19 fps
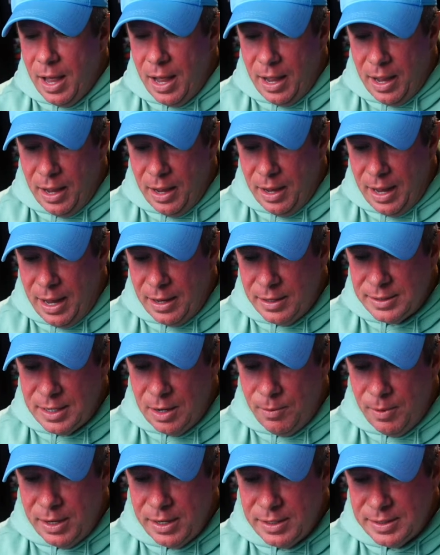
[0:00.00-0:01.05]
I'll
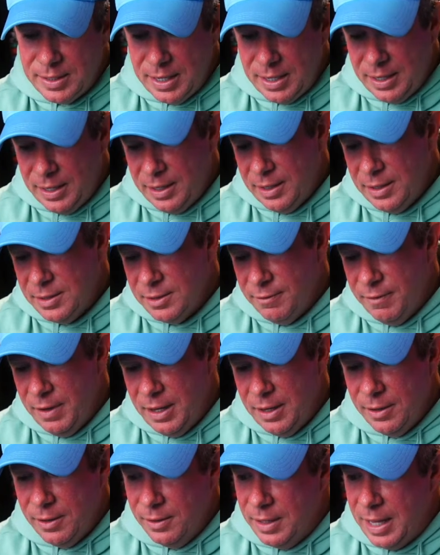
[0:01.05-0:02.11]
say, what is
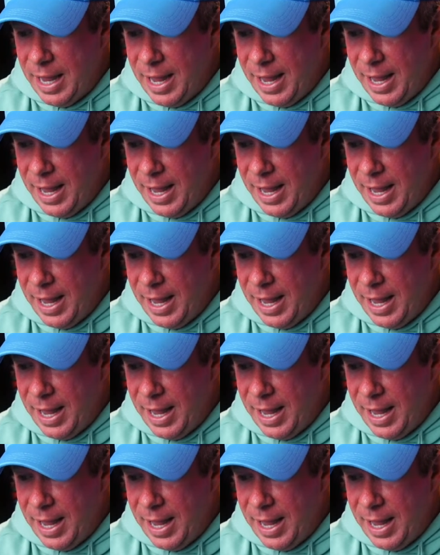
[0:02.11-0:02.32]
Higgsfield